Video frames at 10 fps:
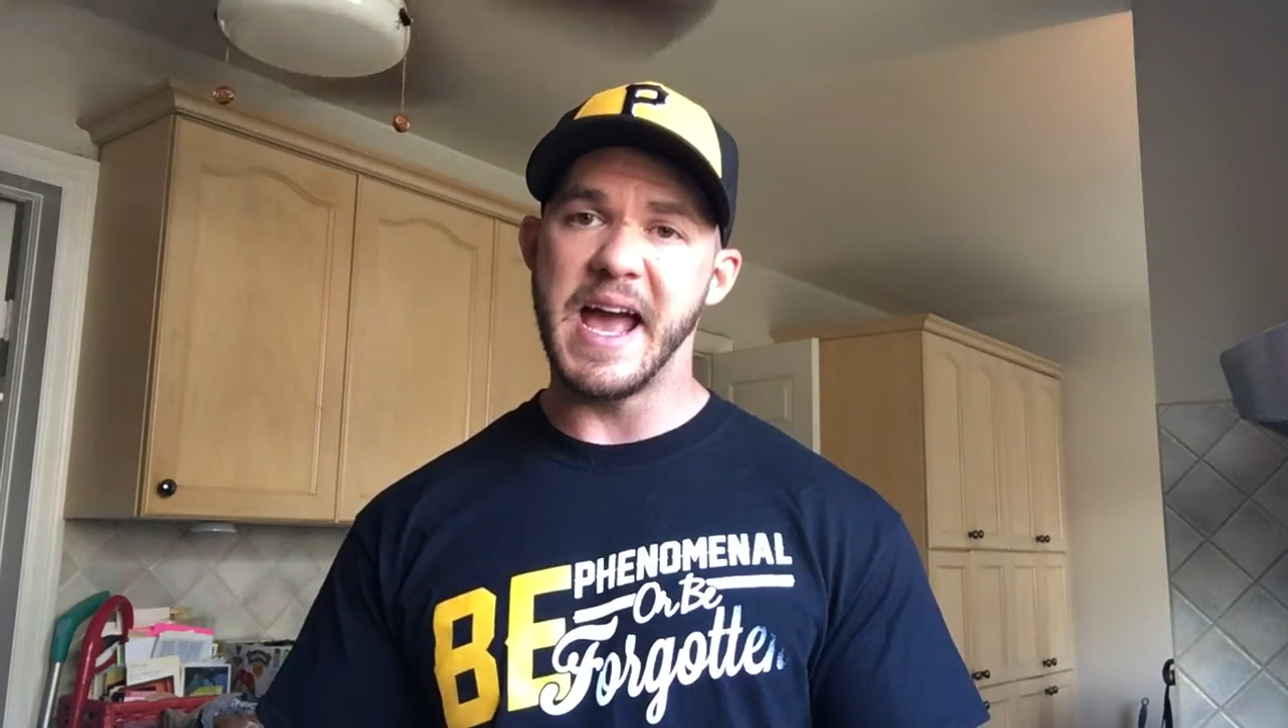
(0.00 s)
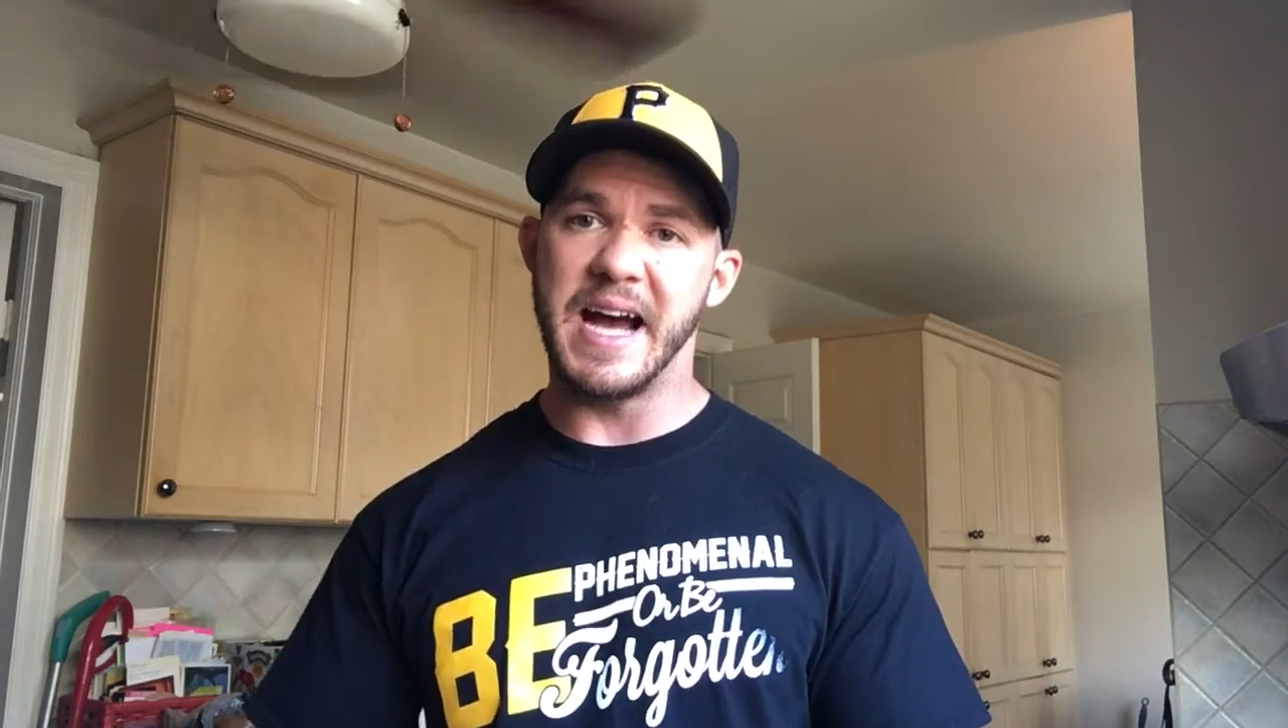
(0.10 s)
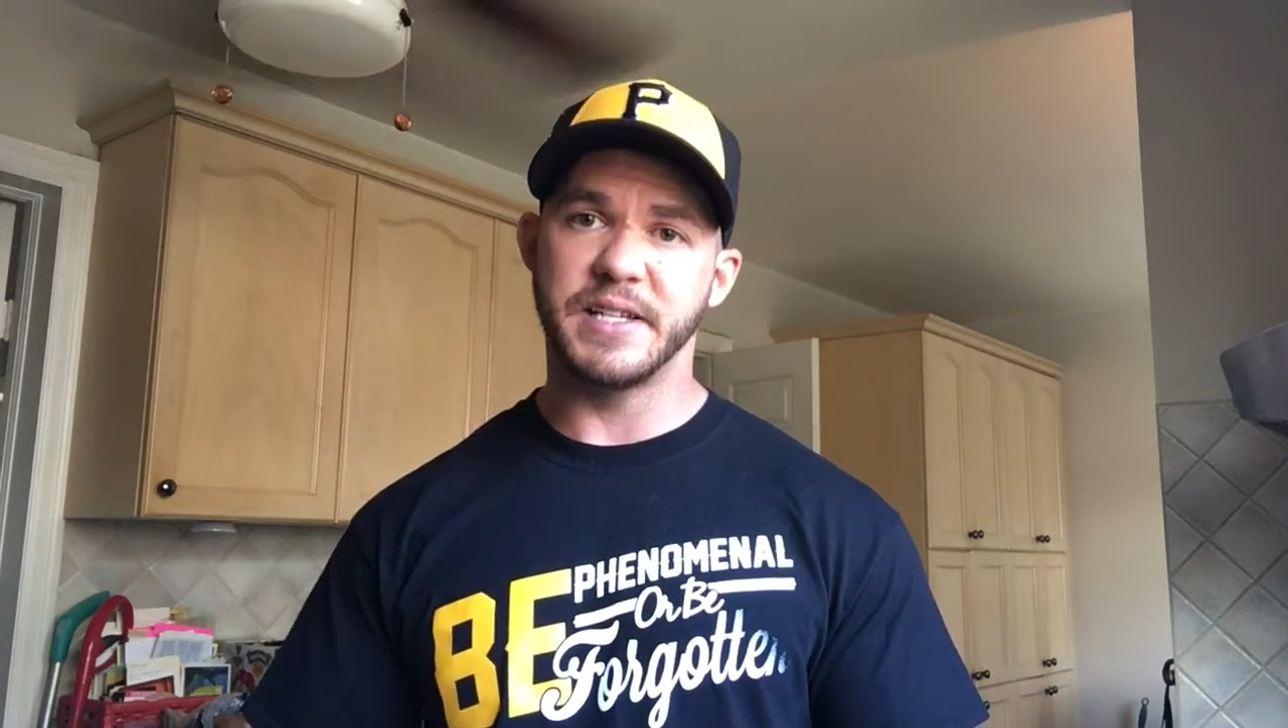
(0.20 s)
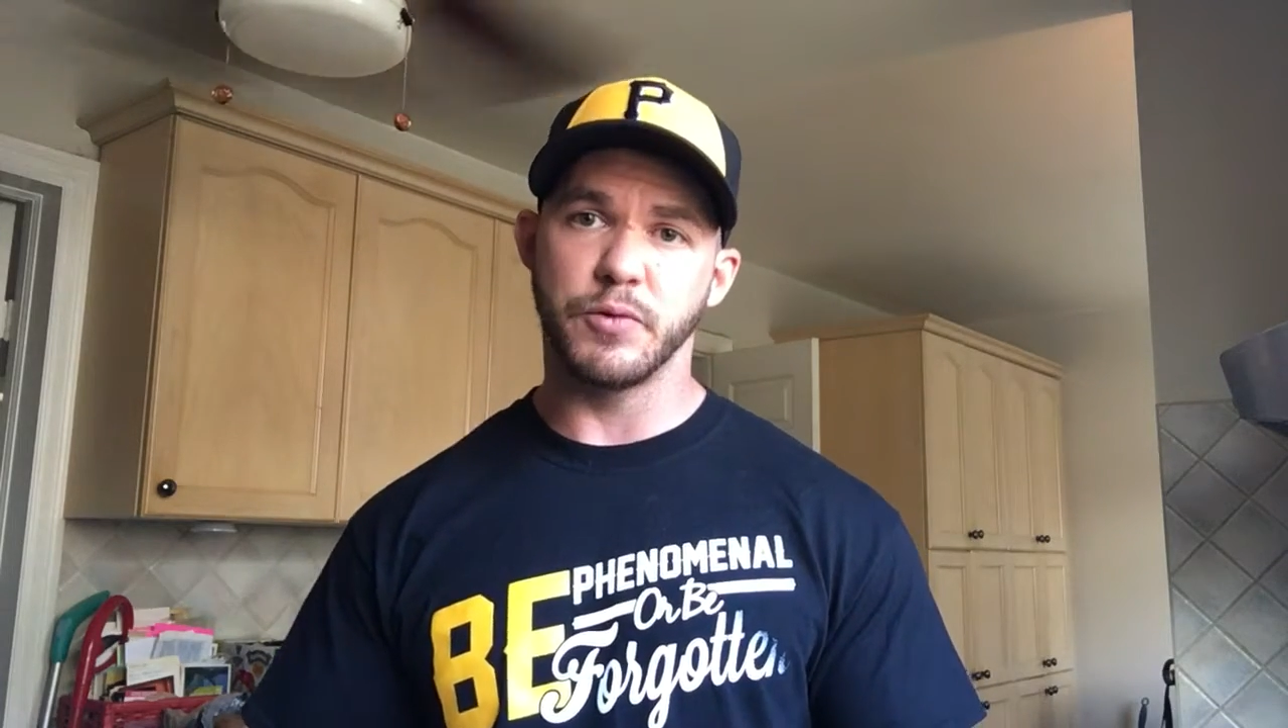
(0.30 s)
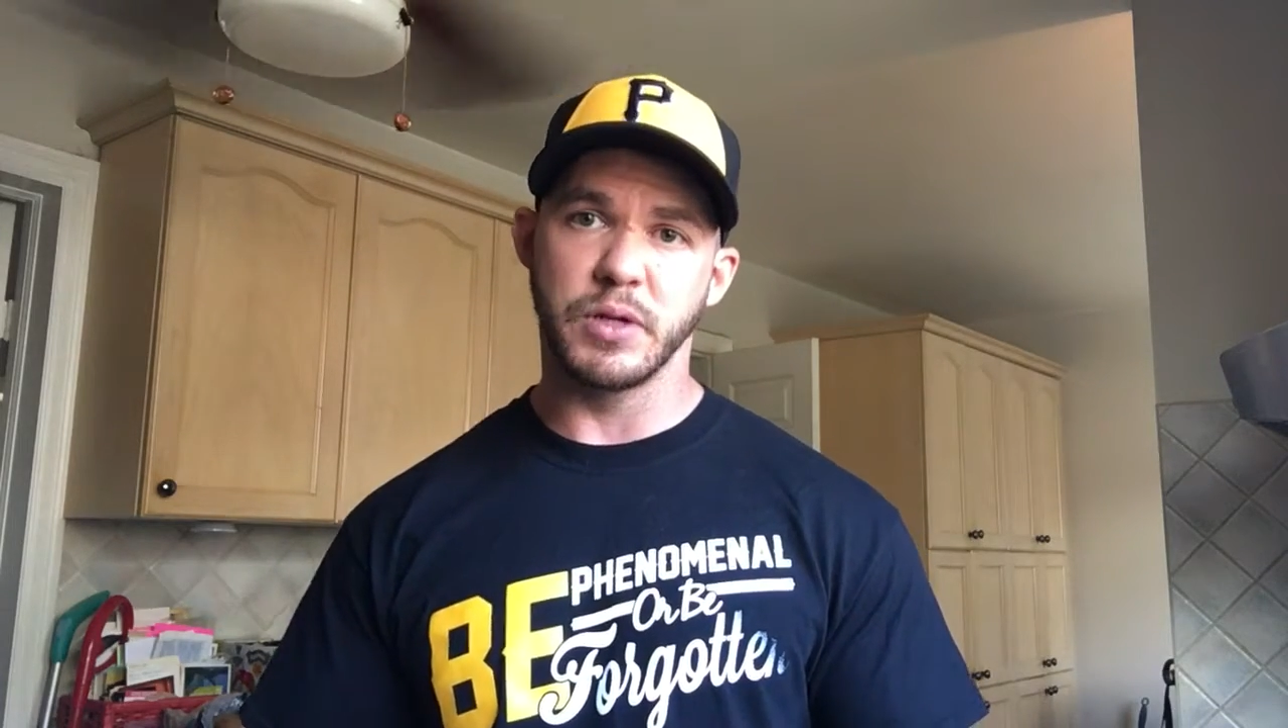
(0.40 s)

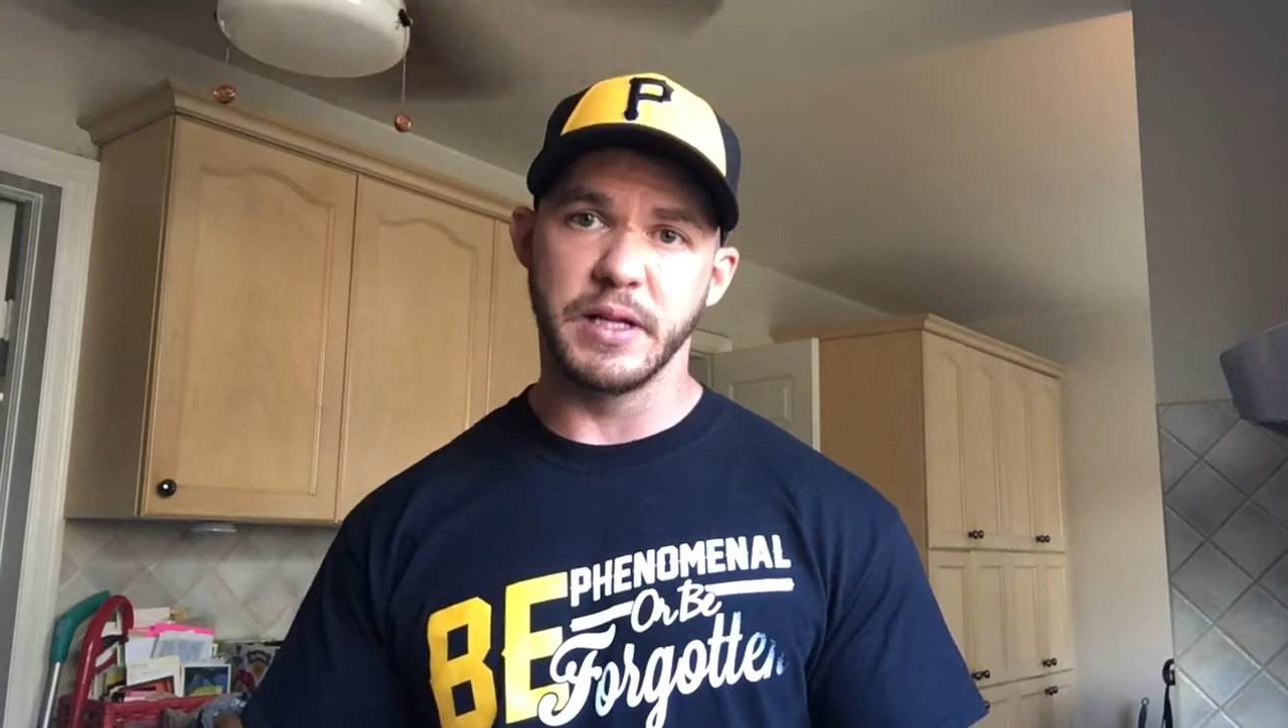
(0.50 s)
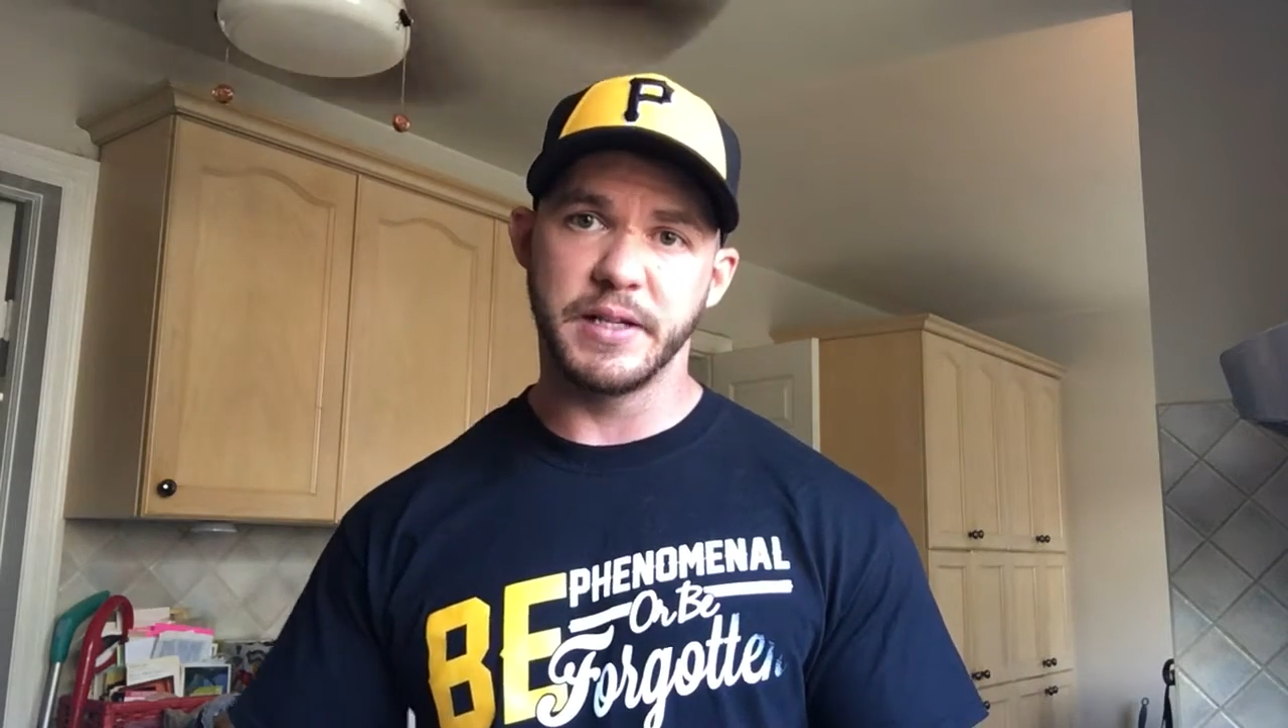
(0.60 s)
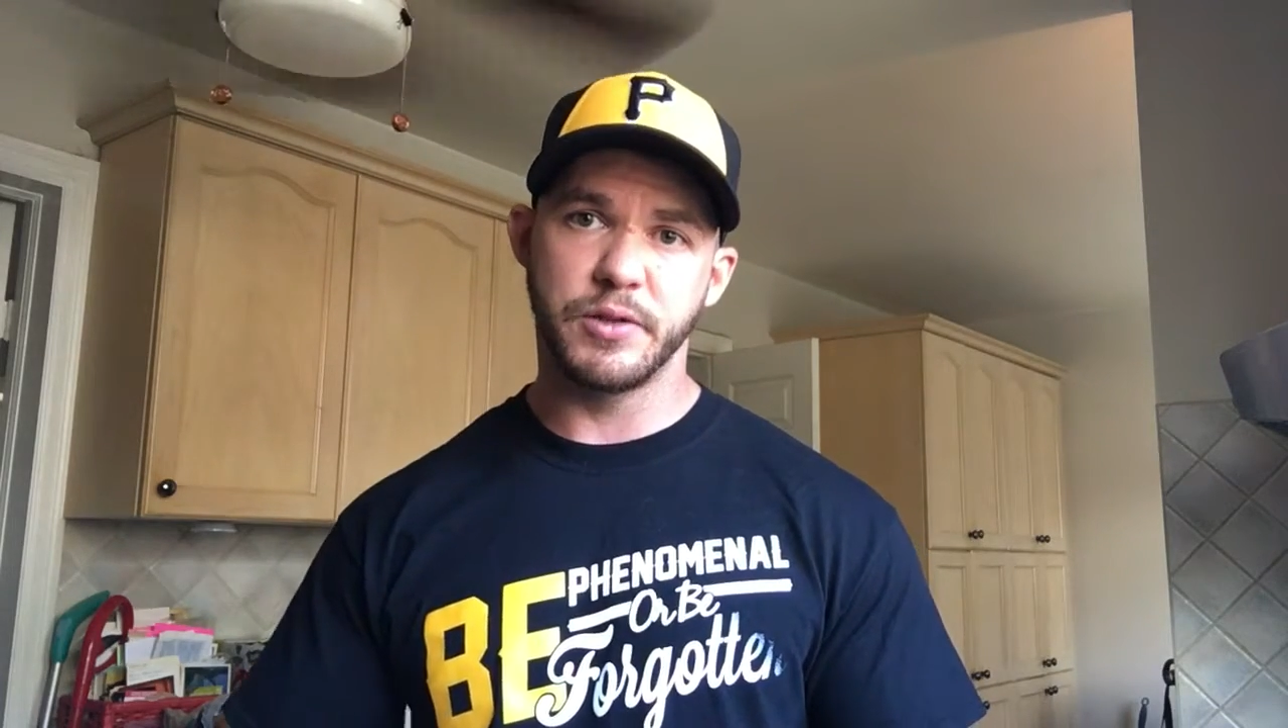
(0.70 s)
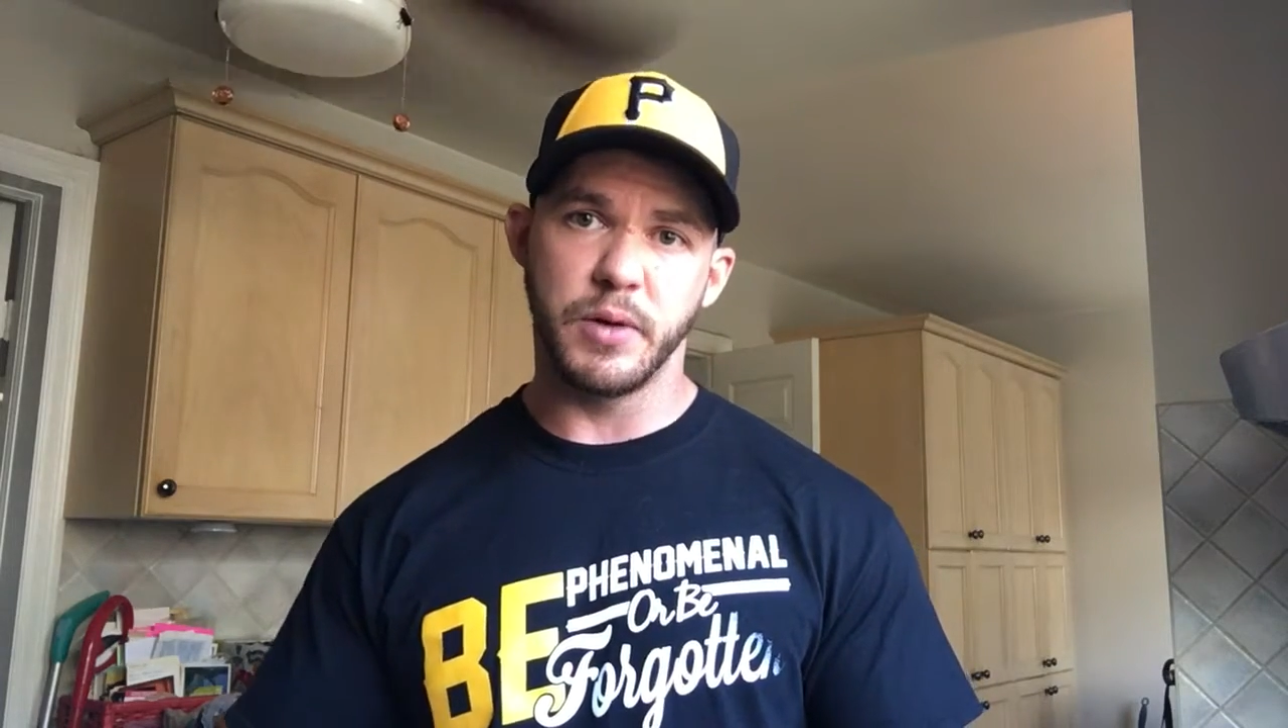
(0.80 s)
as it relates